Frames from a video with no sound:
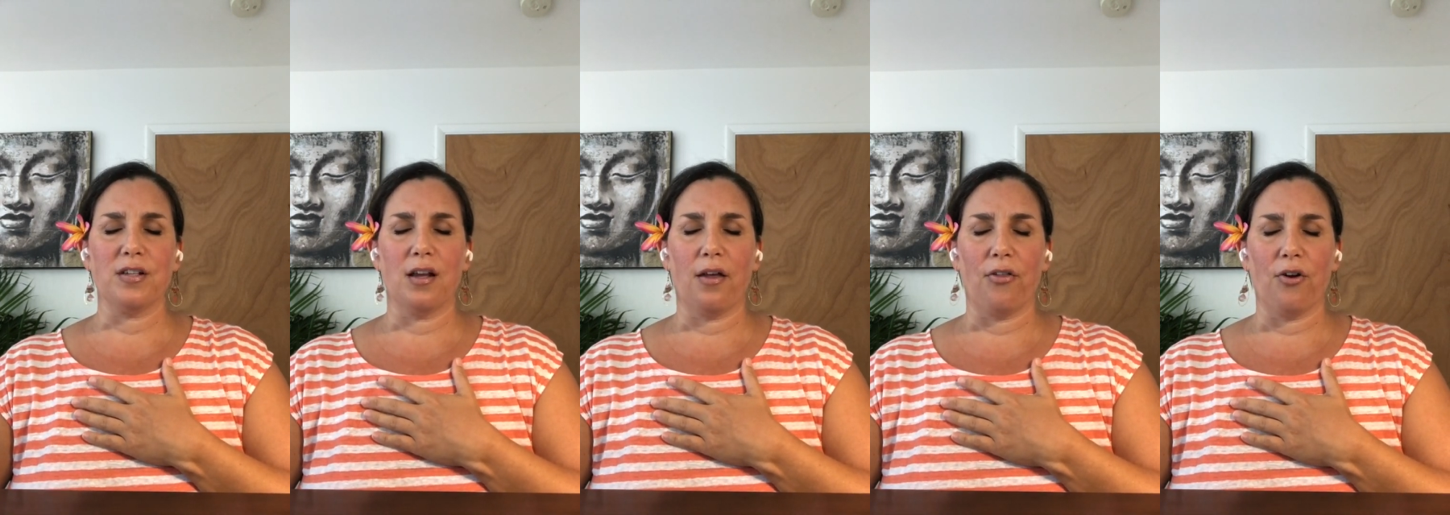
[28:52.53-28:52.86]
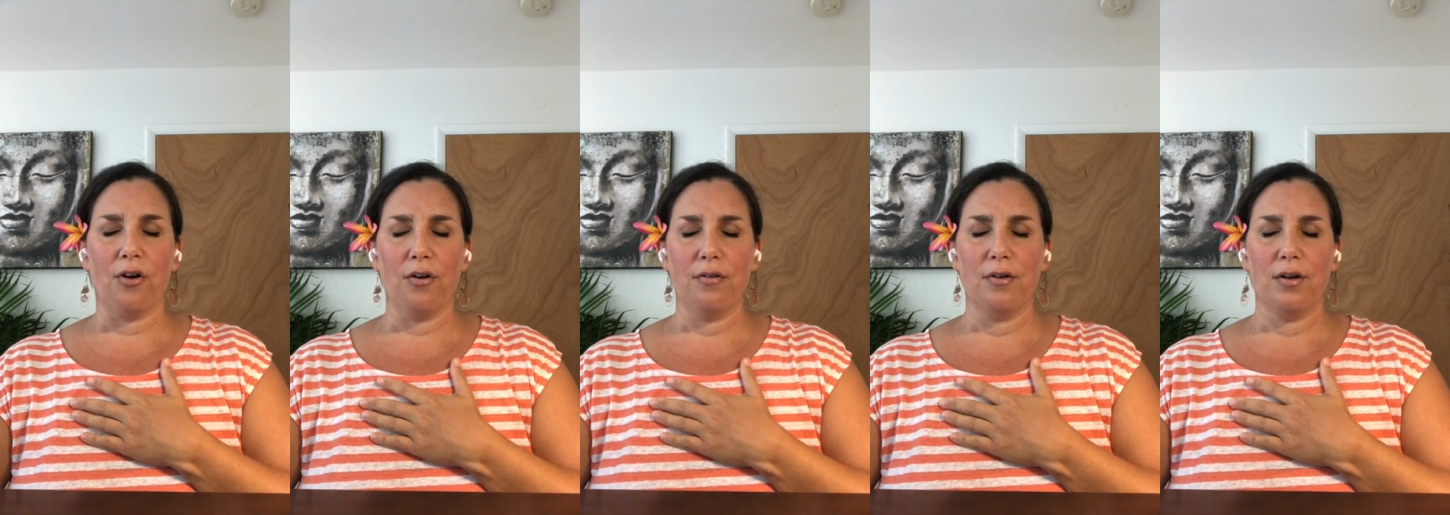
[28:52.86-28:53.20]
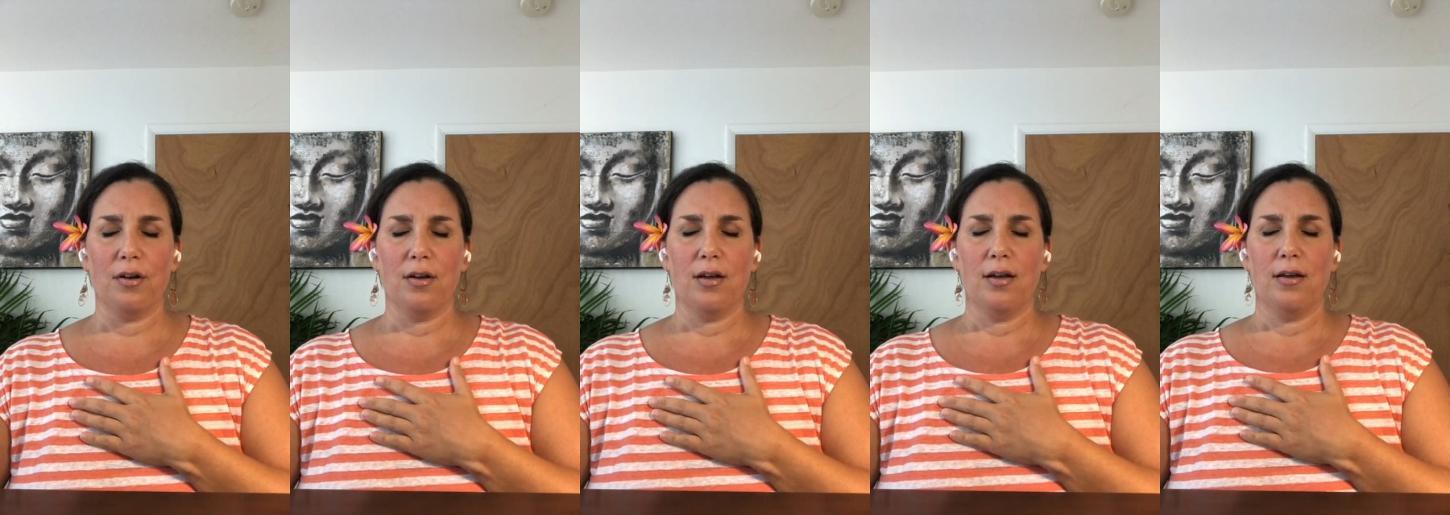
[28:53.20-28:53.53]
place one
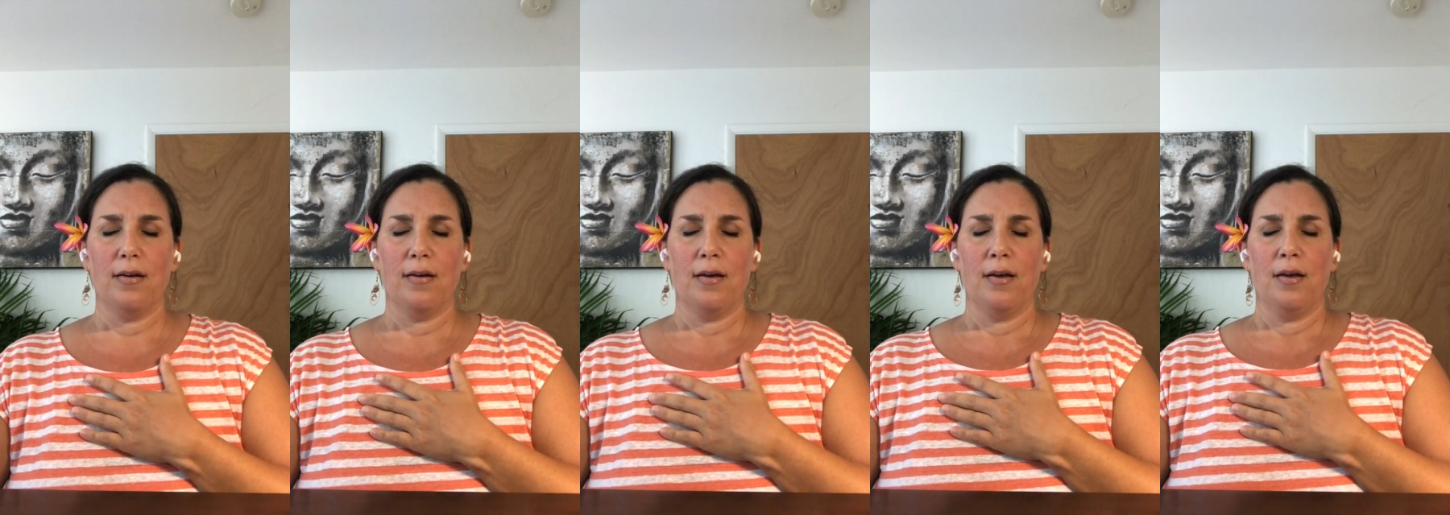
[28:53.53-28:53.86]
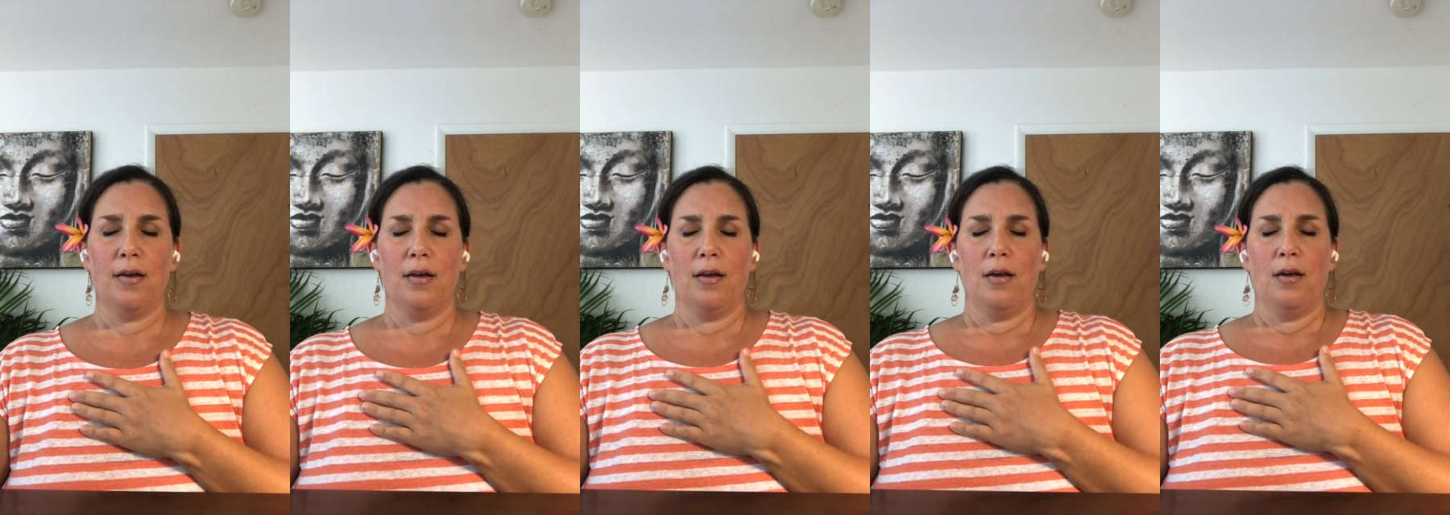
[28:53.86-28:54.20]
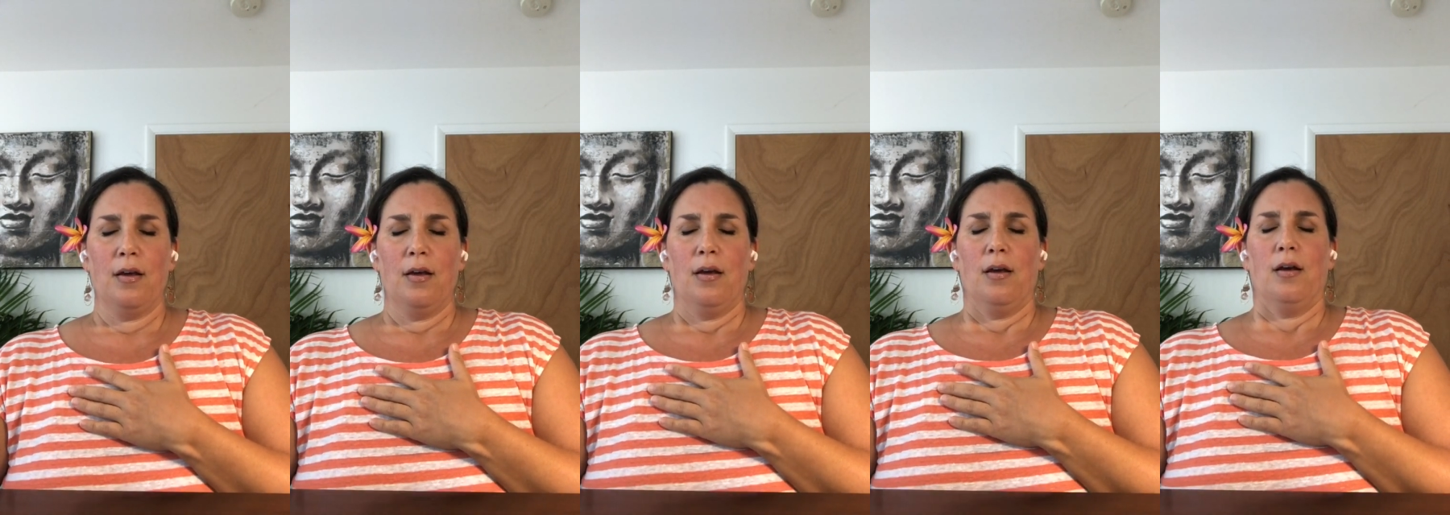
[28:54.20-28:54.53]
hand on your heart, one hand
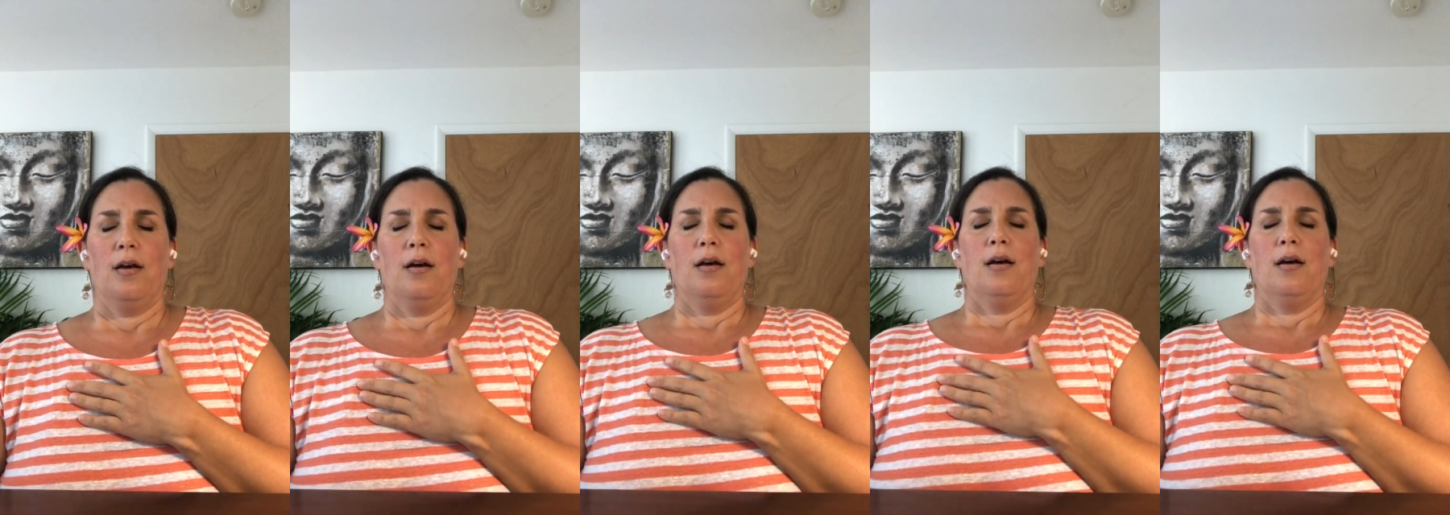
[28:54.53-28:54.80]
on your belly.